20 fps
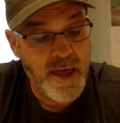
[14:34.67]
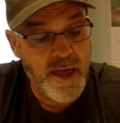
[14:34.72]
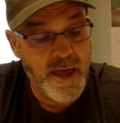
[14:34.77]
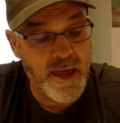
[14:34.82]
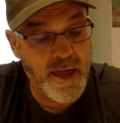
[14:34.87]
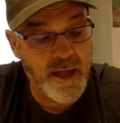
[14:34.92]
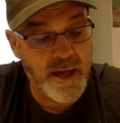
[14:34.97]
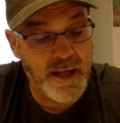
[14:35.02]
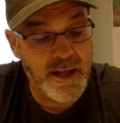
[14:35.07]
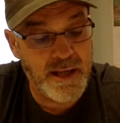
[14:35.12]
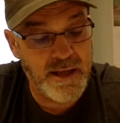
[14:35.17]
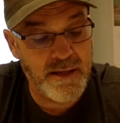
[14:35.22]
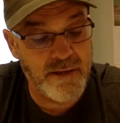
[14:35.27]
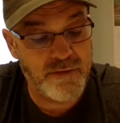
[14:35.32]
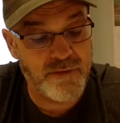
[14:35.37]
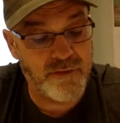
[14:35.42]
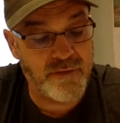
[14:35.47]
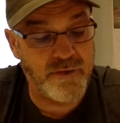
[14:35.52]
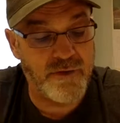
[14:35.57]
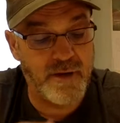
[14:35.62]
and a
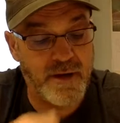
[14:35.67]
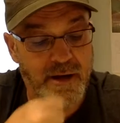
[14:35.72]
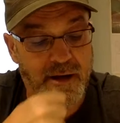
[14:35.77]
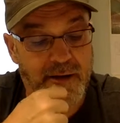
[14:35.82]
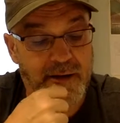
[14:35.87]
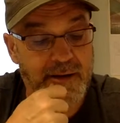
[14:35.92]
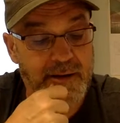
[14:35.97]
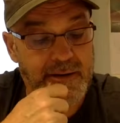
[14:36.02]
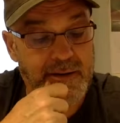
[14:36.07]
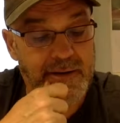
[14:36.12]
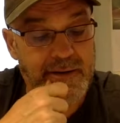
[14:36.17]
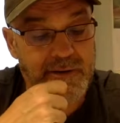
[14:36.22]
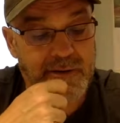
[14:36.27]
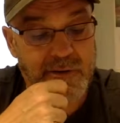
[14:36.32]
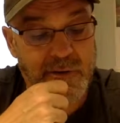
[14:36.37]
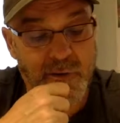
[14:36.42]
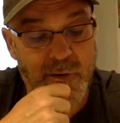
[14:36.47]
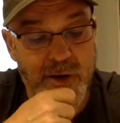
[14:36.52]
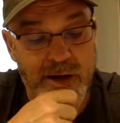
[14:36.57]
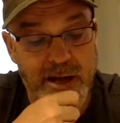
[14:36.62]

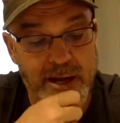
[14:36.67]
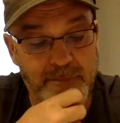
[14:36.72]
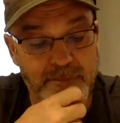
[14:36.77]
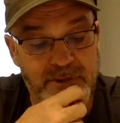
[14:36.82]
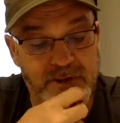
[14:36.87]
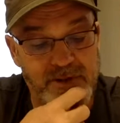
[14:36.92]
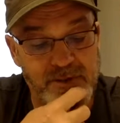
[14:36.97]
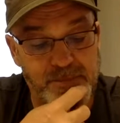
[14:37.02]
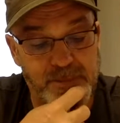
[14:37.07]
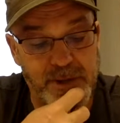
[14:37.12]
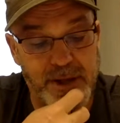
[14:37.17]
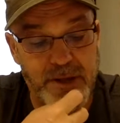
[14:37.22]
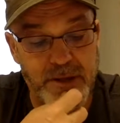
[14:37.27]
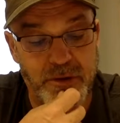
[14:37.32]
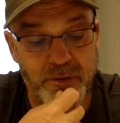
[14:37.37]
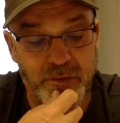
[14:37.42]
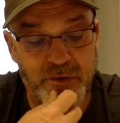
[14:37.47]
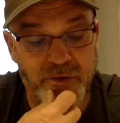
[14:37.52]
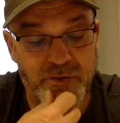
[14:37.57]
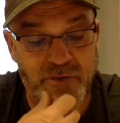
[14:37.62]
histogram display
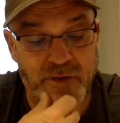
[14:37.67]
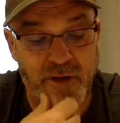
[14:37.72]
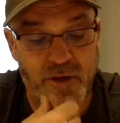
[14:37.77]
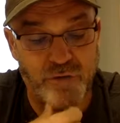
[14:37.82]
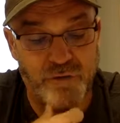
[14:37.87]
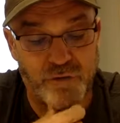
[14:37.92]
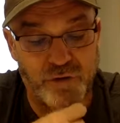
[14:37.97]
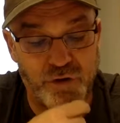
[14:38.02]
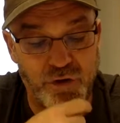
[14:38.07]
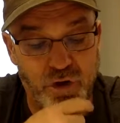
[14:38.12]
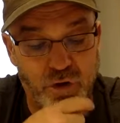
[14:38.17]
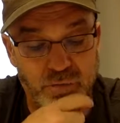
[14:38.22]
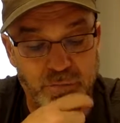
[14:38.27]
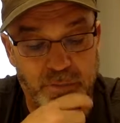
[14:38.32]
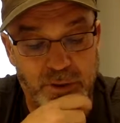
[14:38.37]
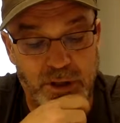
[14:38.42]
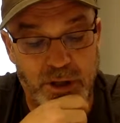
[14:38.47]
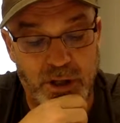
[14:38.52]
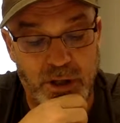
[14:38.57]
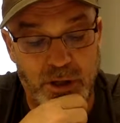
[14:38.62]
the results shown
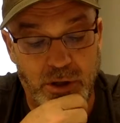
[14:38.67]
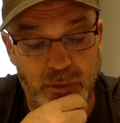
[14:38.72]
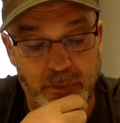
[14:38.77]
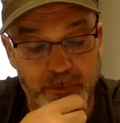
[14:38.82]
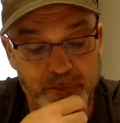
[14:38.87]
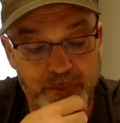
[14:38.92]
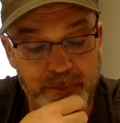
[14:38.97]
below.